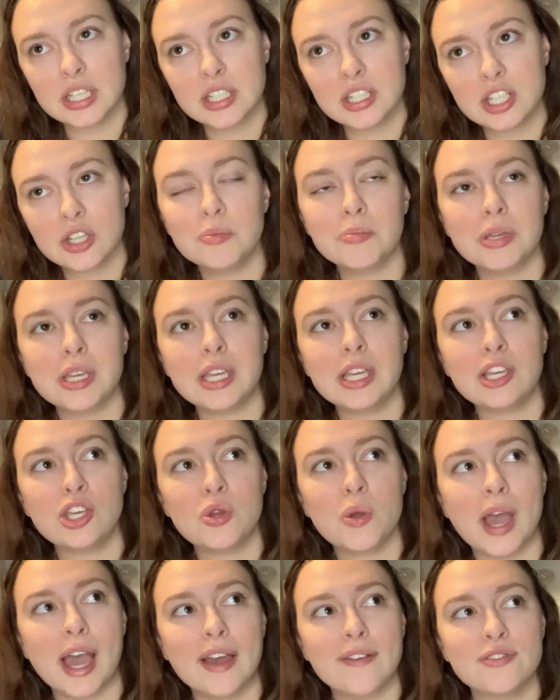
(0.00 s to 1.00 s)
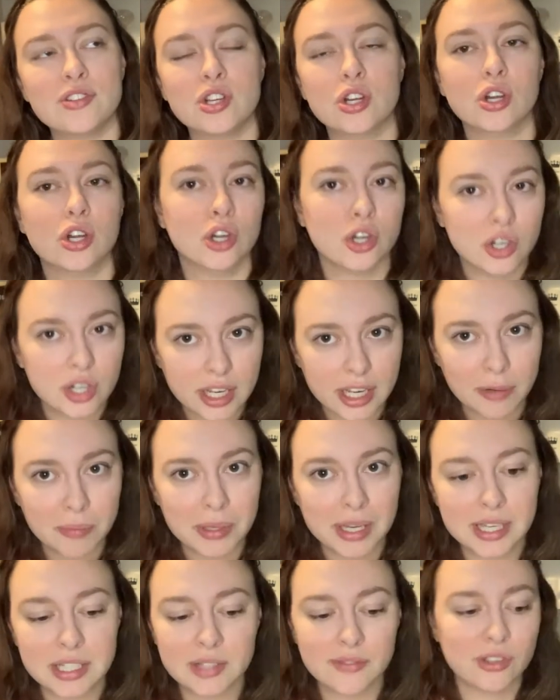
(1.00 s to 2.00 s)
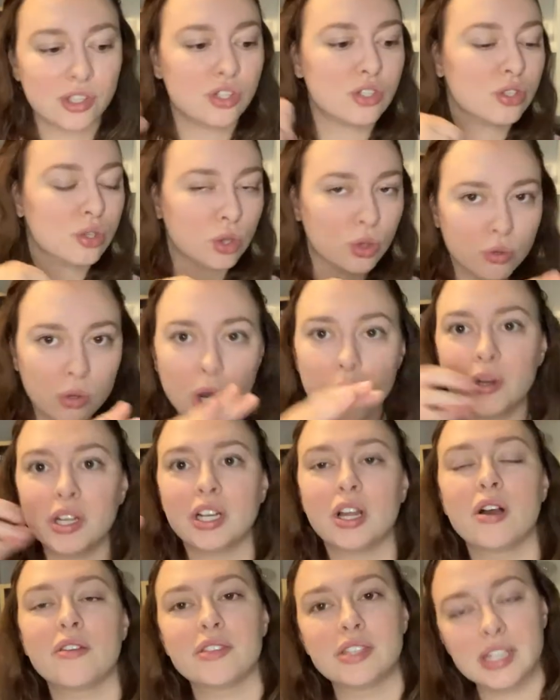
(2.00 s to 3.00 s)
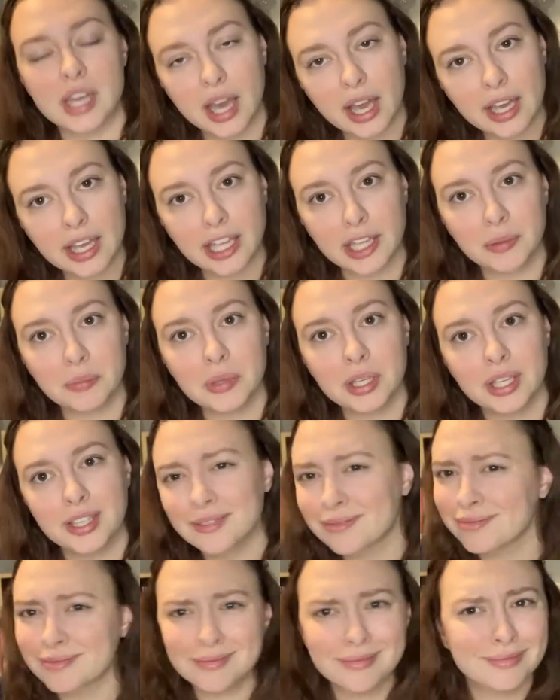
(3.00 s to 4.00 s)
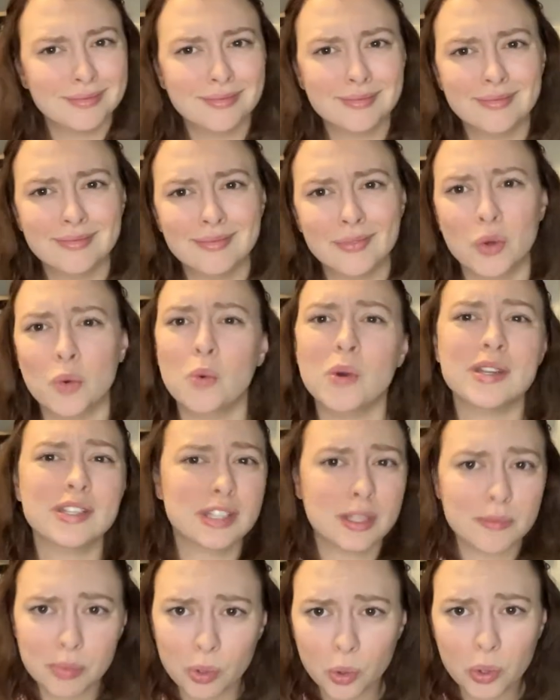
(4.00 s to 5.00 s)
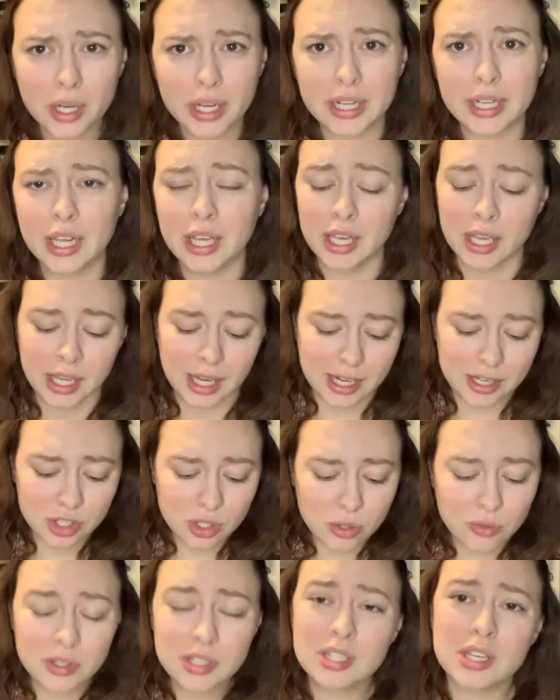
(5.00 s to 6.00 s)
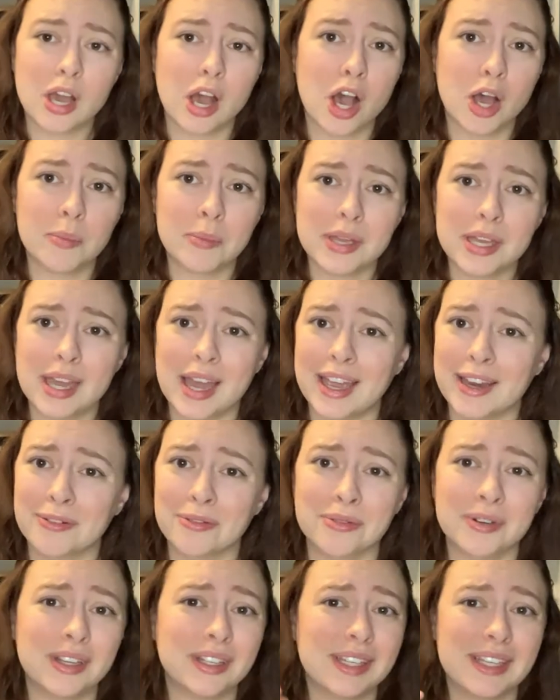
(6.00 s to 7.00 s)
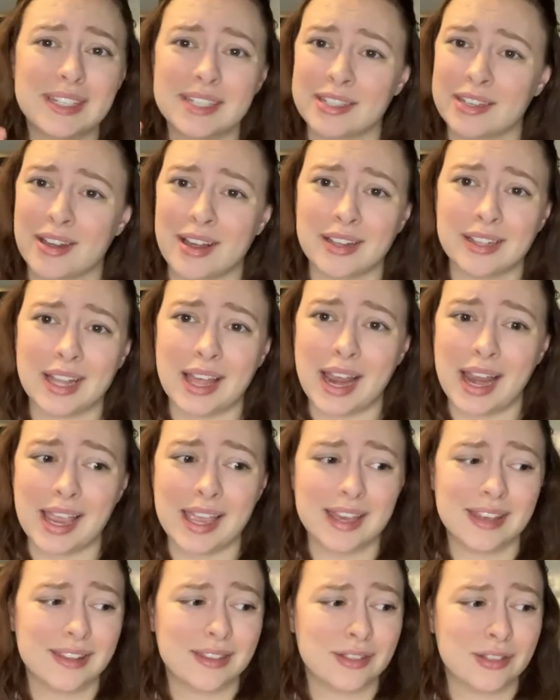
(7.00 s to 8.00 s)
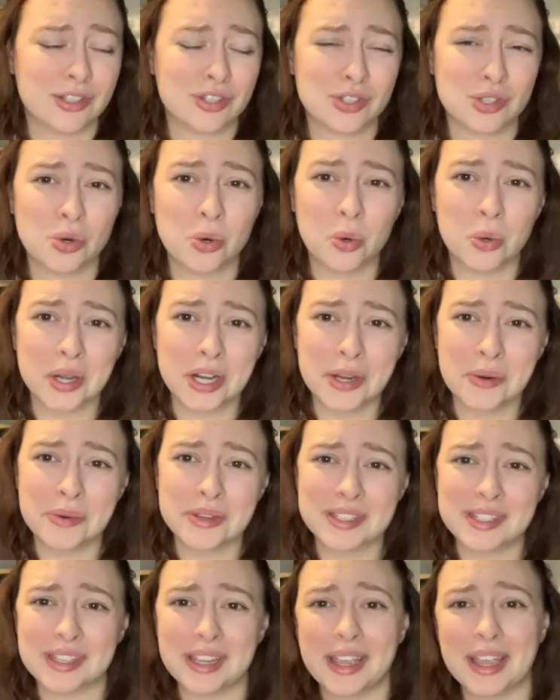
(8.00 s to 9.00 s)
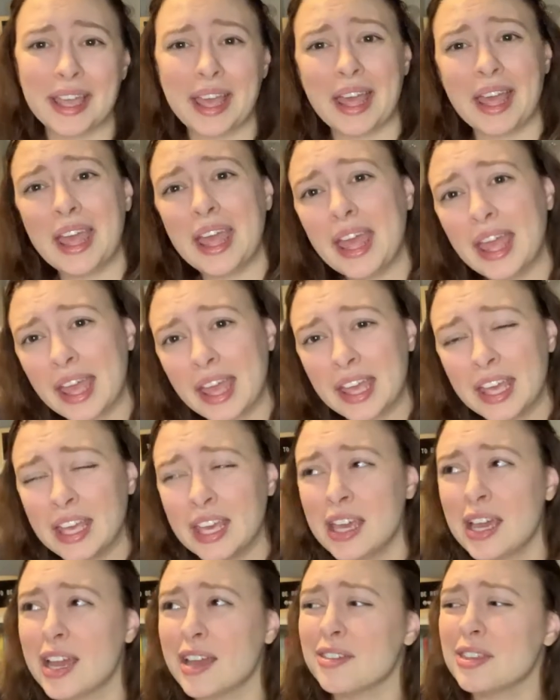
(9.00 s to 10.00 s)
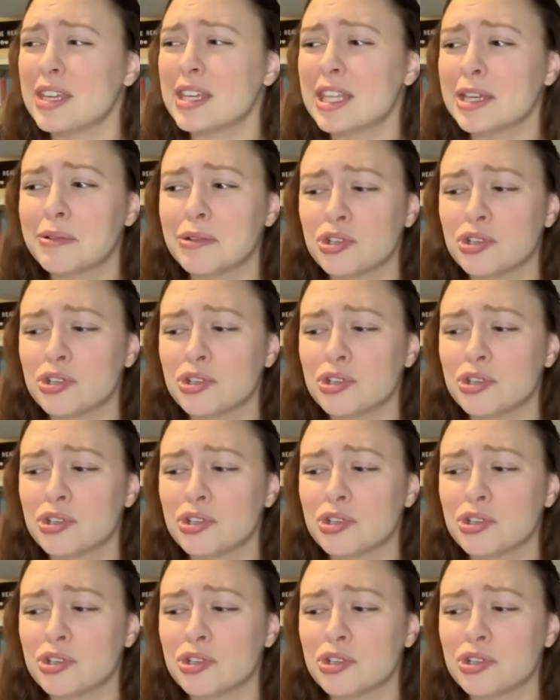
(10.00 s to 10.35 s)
to me, you have to earn it, because if you just throw it in all the time, what's the point? And so this comic, I really did not like. The story was like, eh. I think they